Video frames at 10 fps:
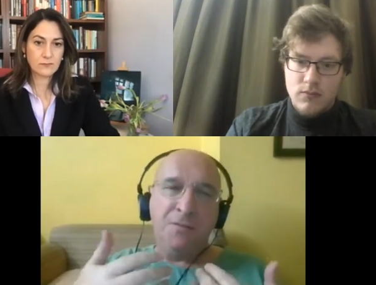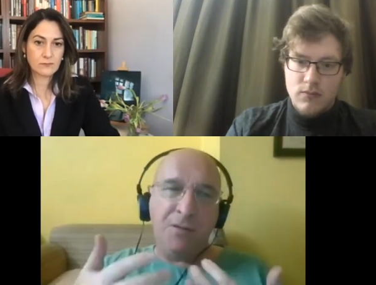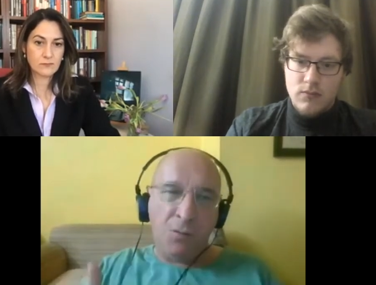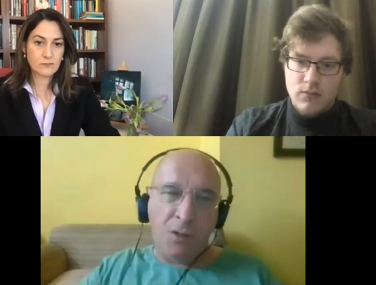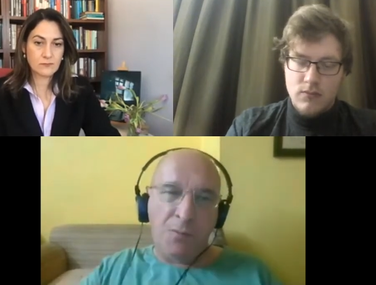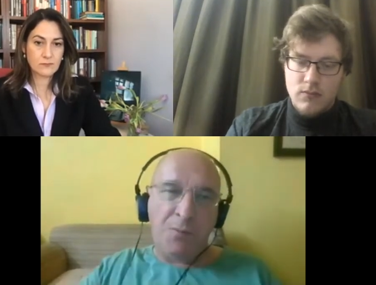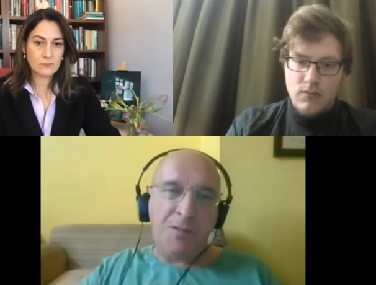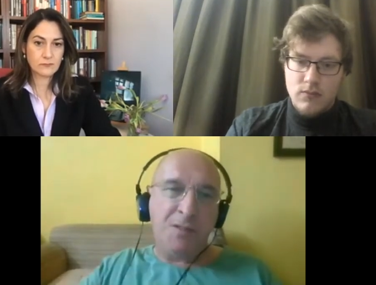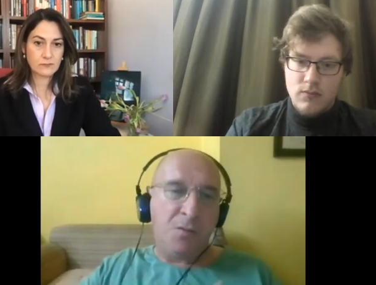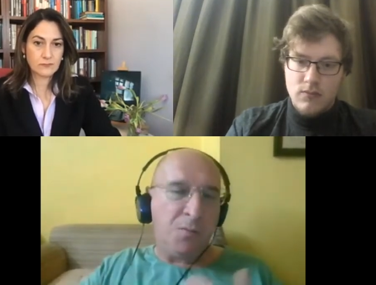Speaker 1: there were a
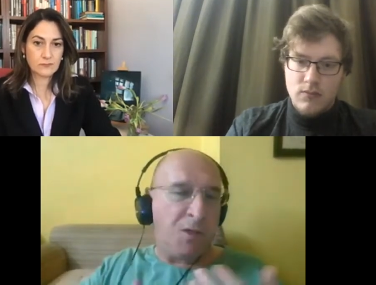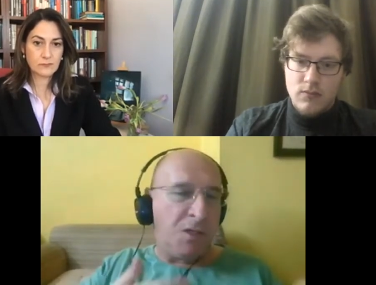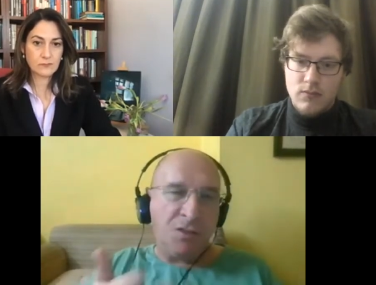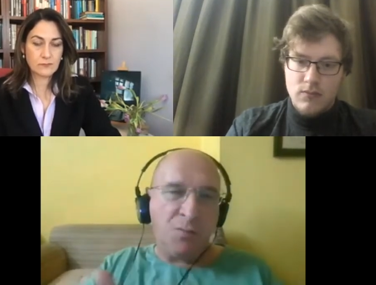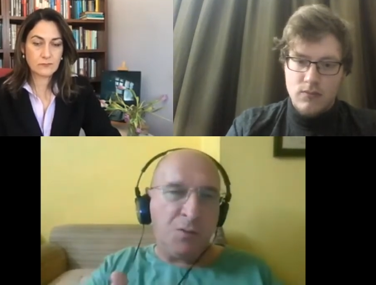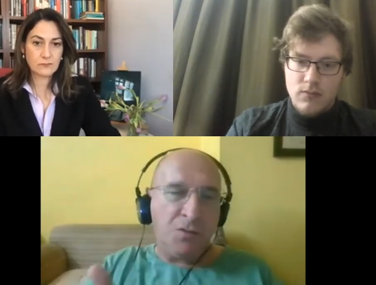basic income. I just